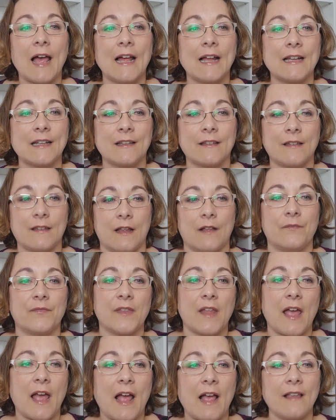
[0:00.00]
and
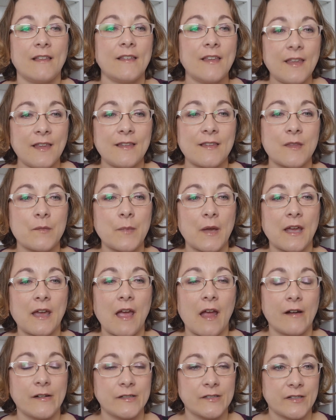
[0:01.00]
as he's the main
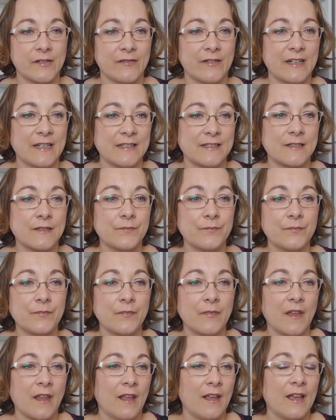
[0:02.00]
character,
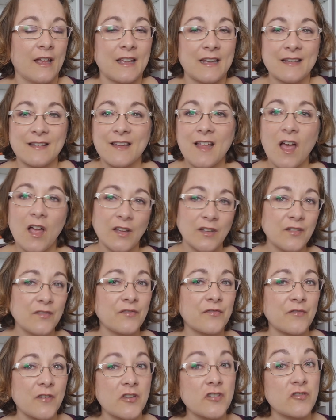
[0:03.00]
it is kind of
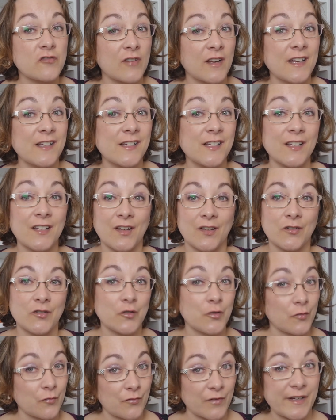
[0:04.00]
frustrating
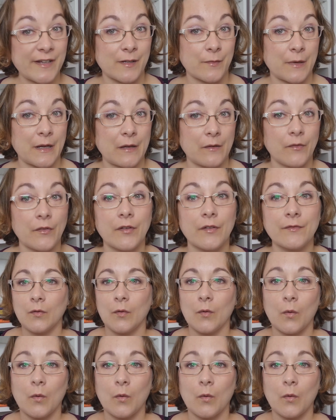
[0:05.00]
to read about.